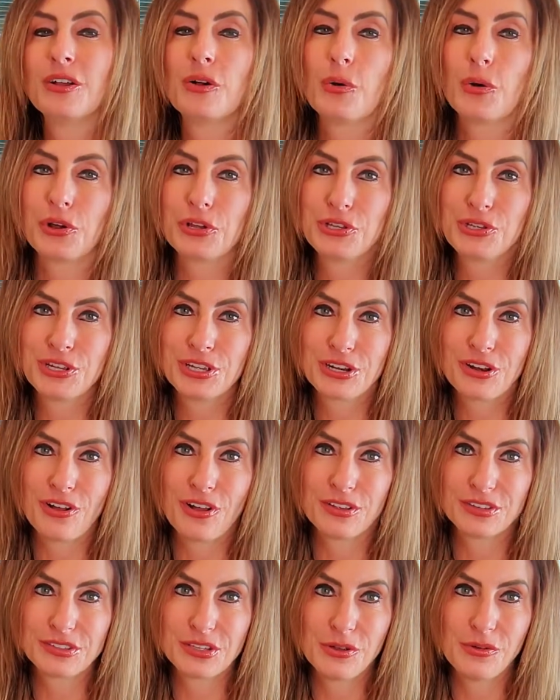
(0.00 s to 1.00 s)
Or you could
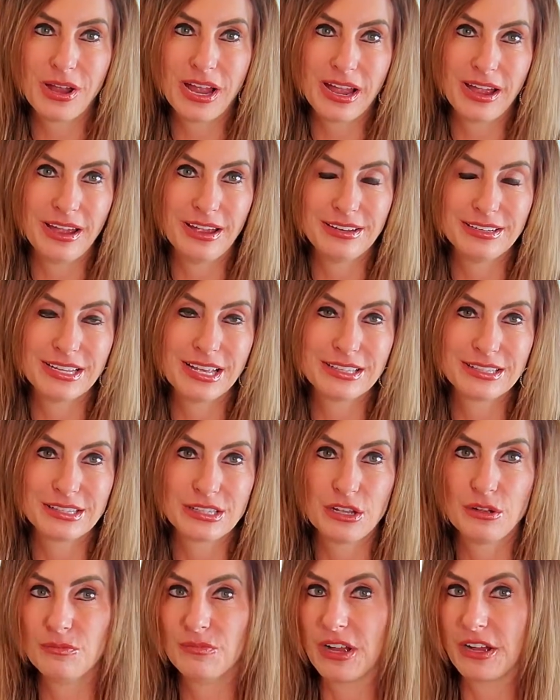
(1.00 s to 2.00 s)
also add
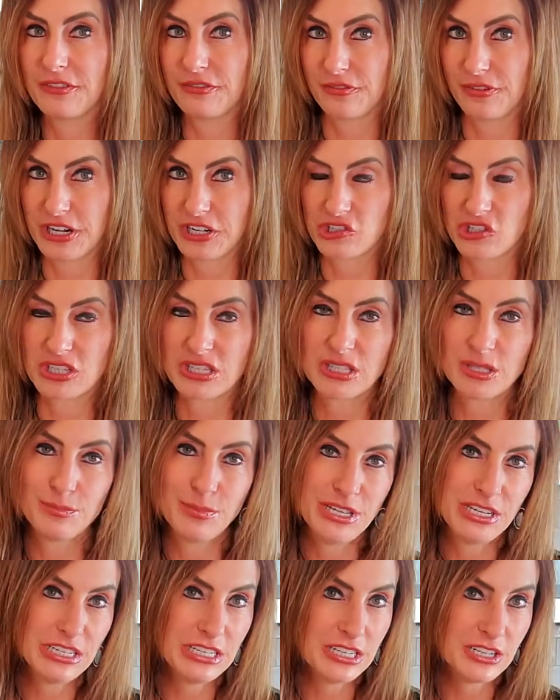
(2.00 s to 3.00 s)
some fresh
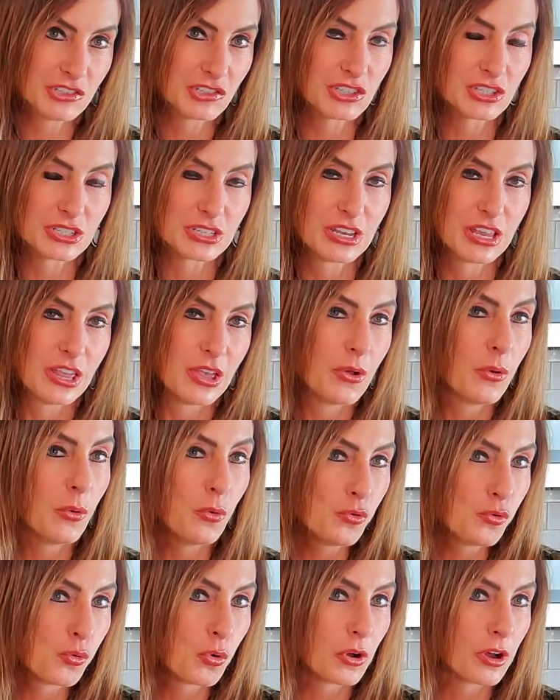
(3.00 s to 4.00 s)
spinach
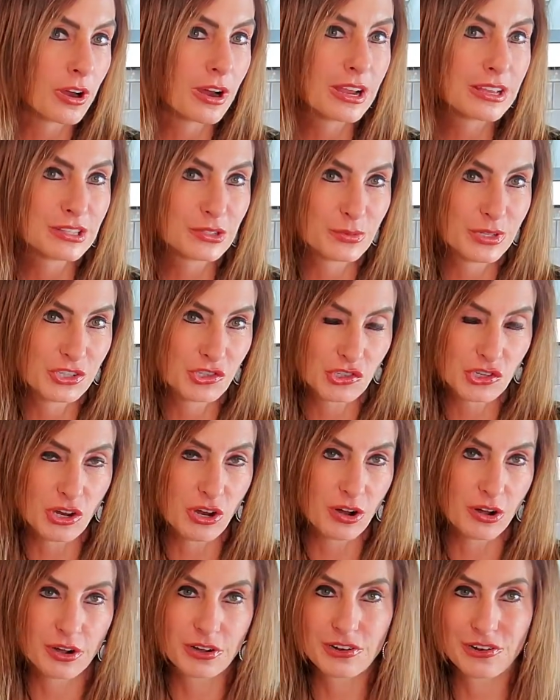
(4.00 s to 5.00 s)
or Swiss
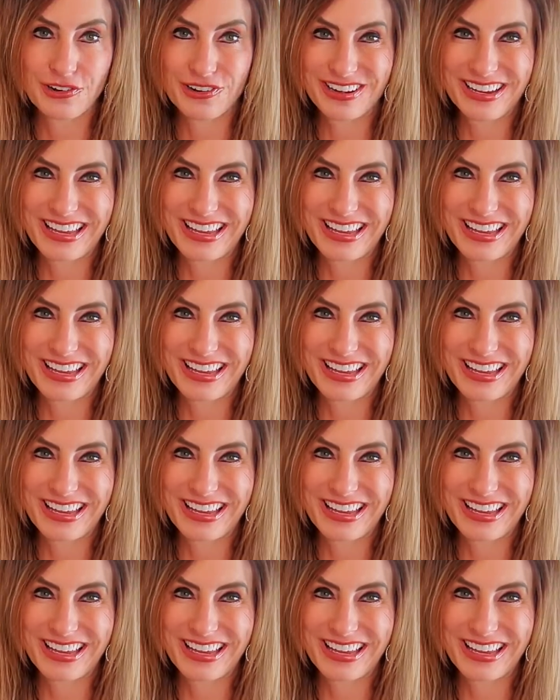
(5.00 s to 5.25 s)
chard or